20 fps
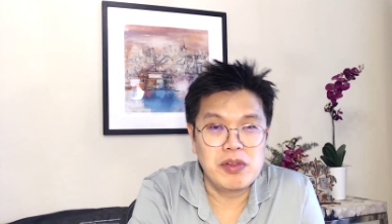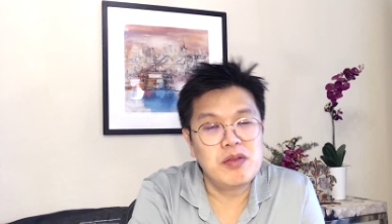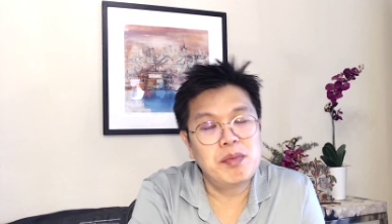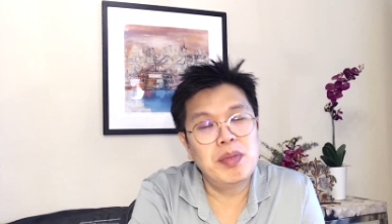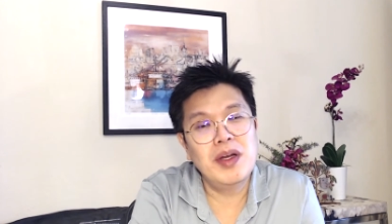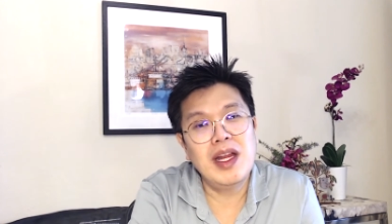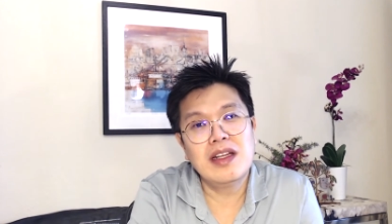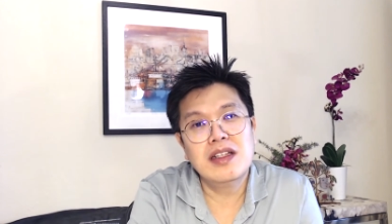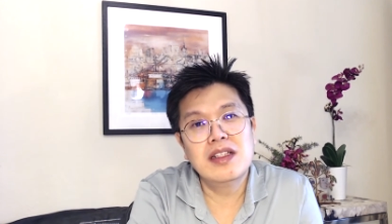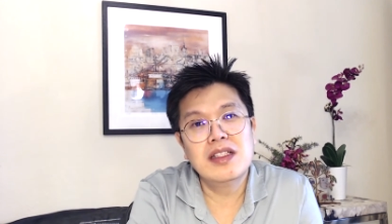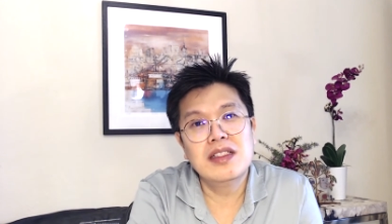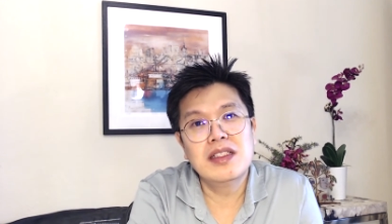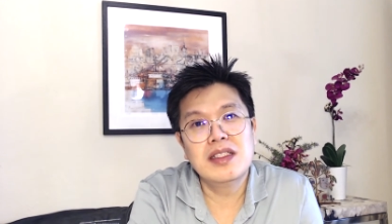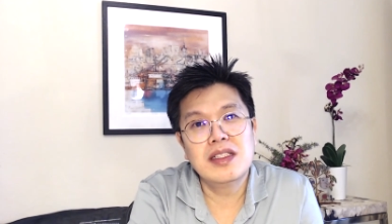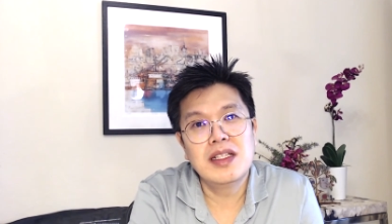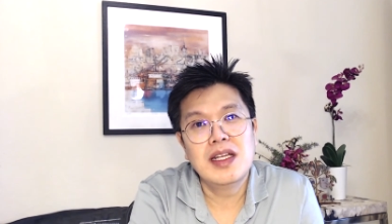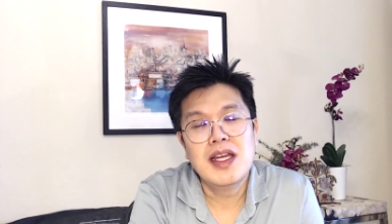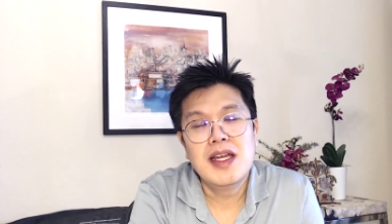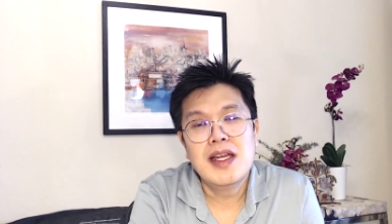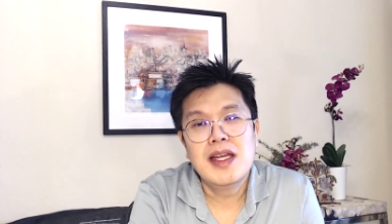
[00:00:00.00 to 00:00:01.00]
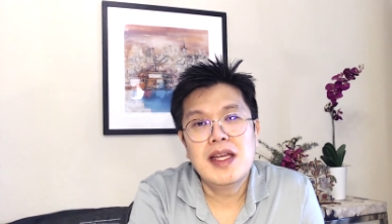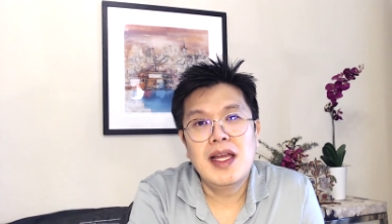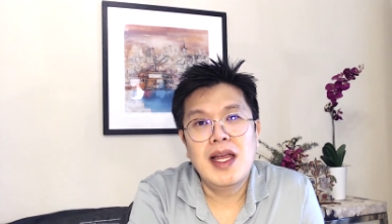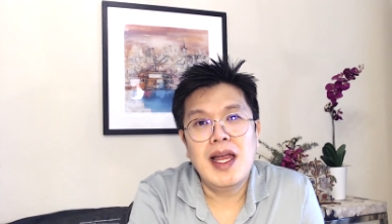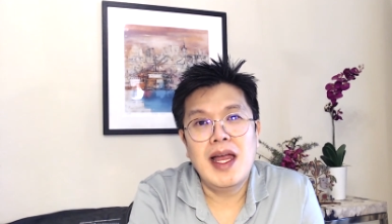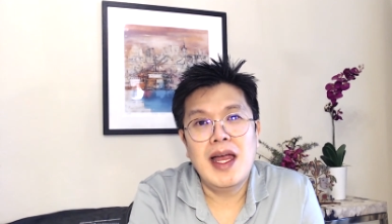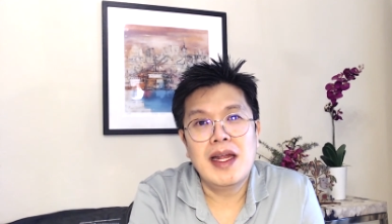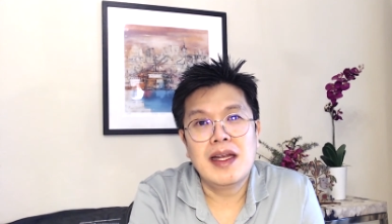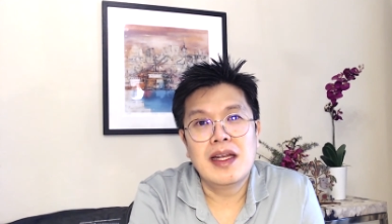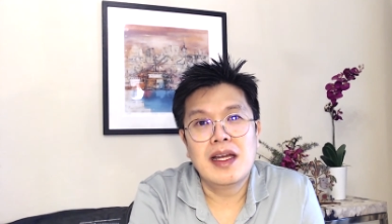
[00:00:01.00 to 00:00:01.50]
pregnant
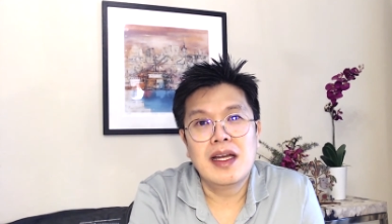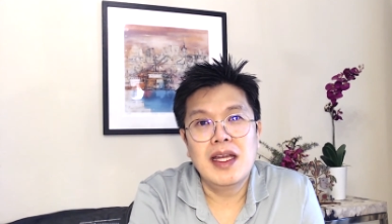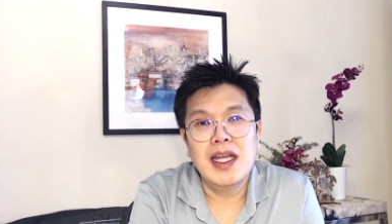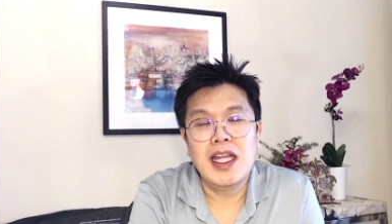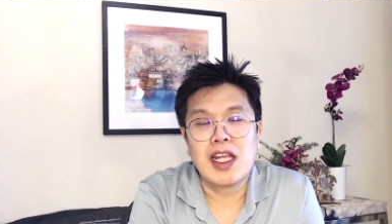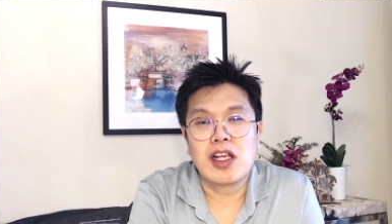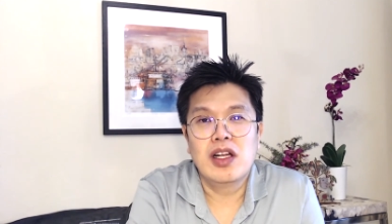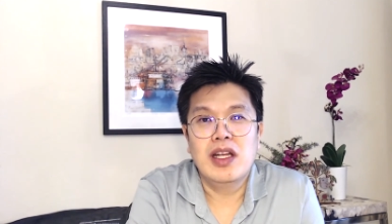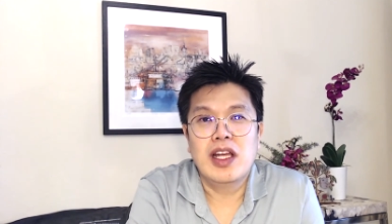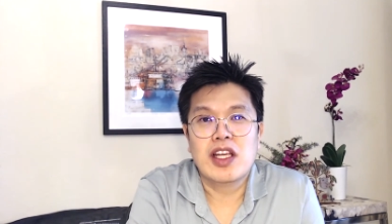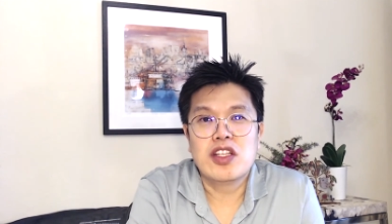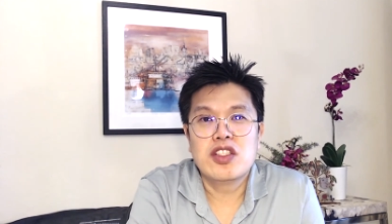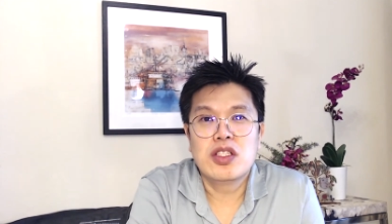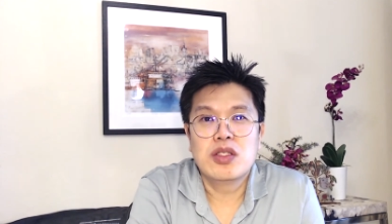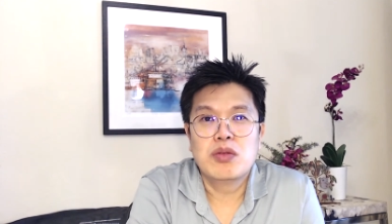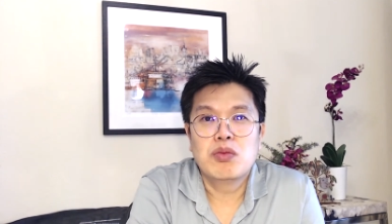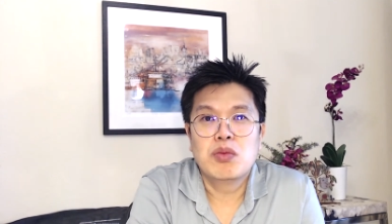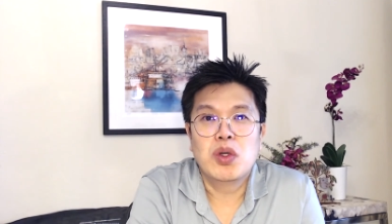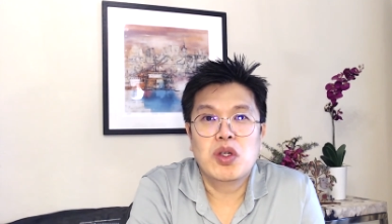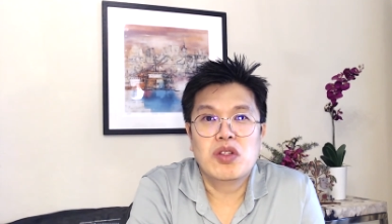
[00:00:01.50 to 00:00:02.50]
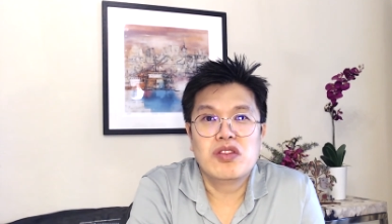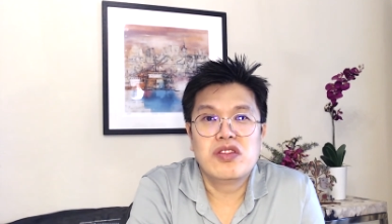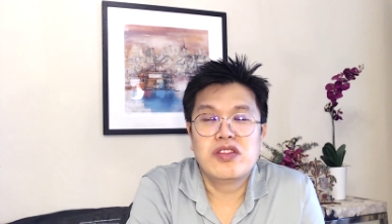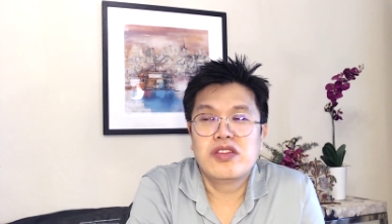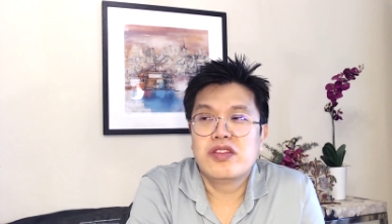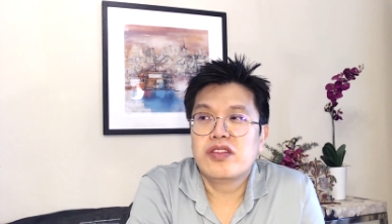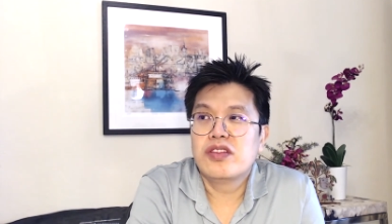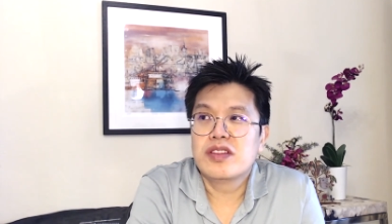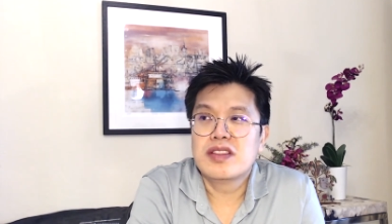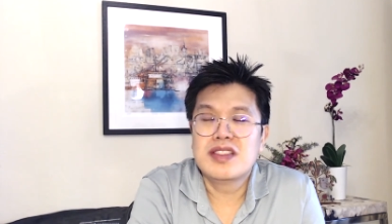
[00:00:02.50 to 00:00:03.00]
and uh, egg collection
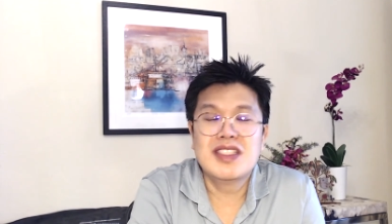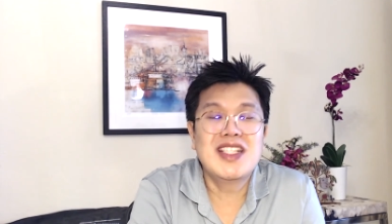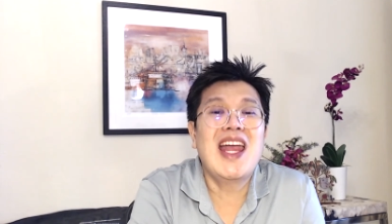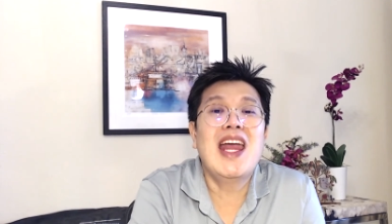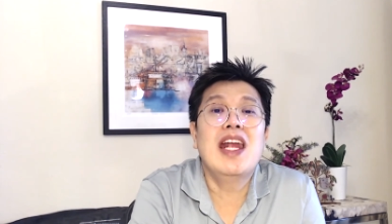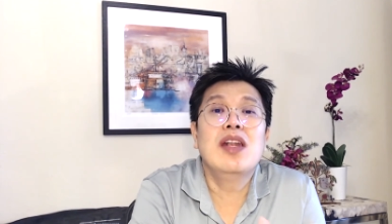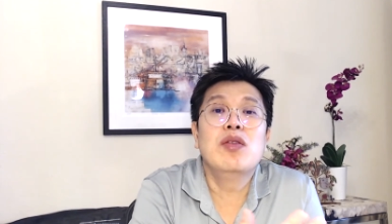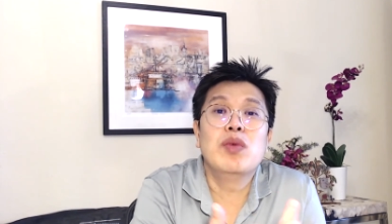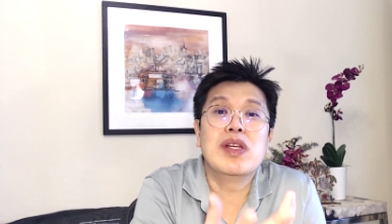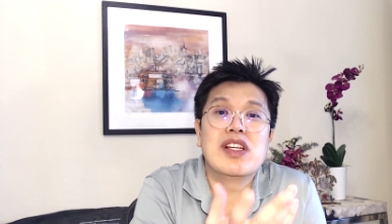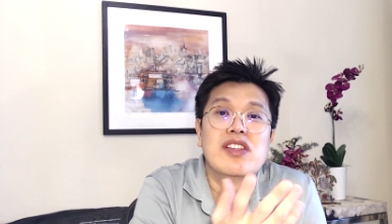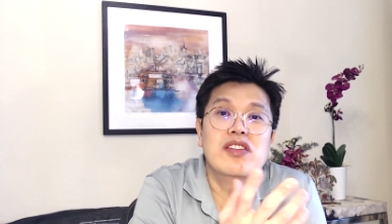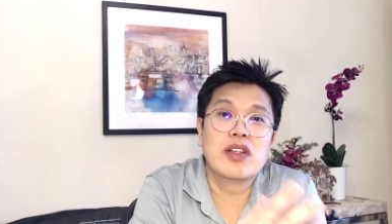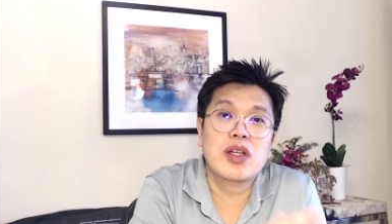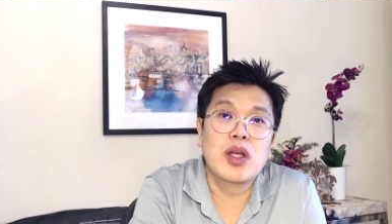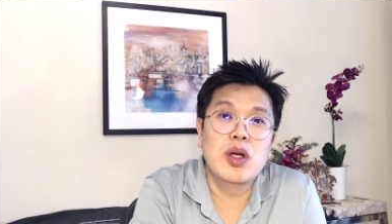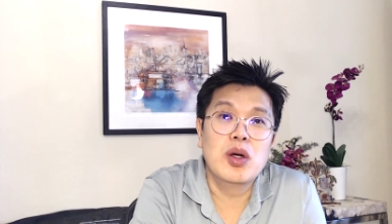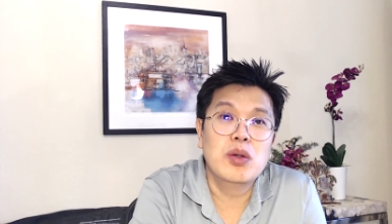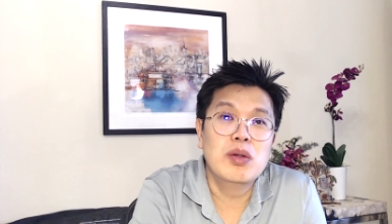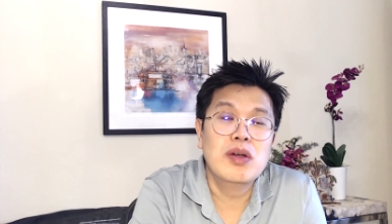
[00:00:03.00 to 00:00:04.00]
was 10 weeks ago.